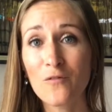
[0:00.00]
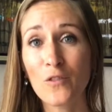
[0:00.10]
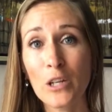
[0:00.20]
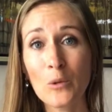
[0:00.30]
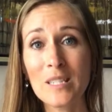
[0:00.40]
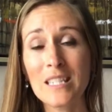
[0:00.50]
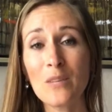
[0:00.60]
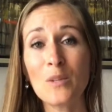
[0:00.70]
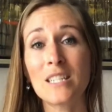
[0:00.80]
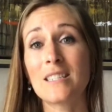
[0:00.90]

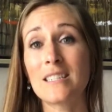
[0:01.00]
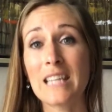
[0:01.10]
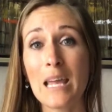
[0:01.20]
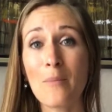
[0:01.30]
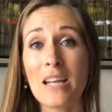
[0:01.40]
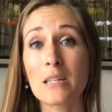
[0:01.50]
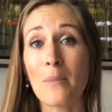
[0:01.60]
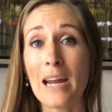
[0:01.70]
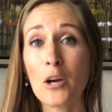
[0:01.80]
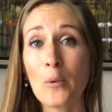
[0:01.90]
frequency, which is the same as a
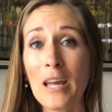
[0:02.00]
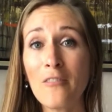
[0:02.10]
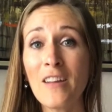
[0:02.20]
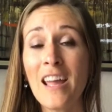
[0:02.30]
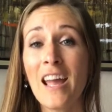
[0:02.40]
microwave,